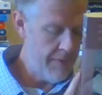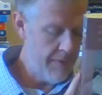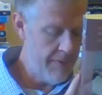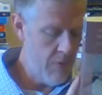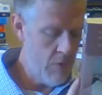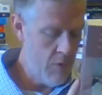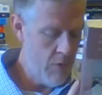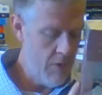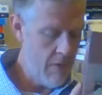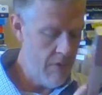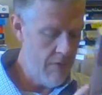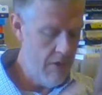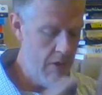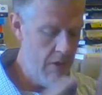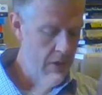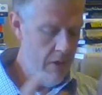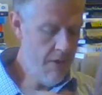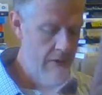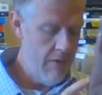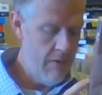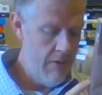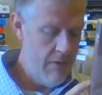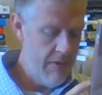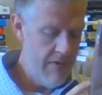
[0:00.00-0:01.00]
oh four,
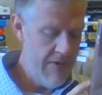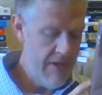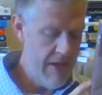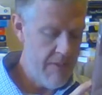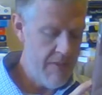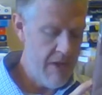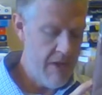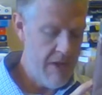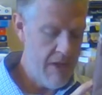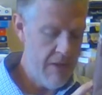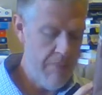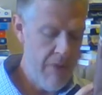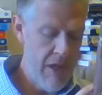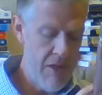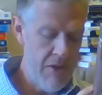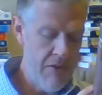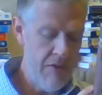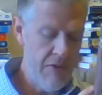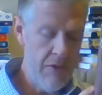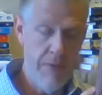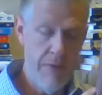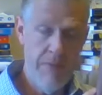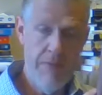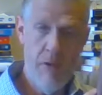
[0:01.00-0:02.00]
same thing,
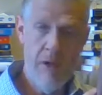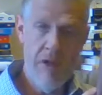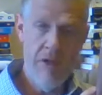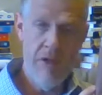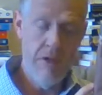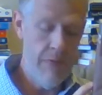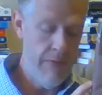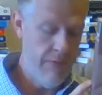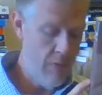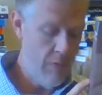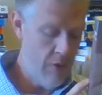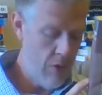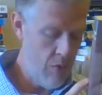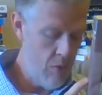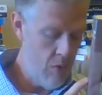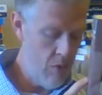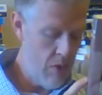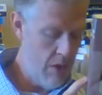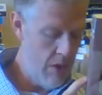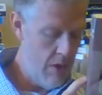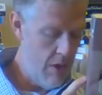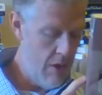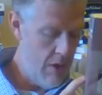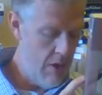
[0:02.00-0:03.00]
pages two forty to two
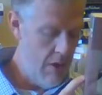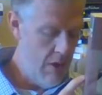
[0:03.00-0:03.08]
forty-one.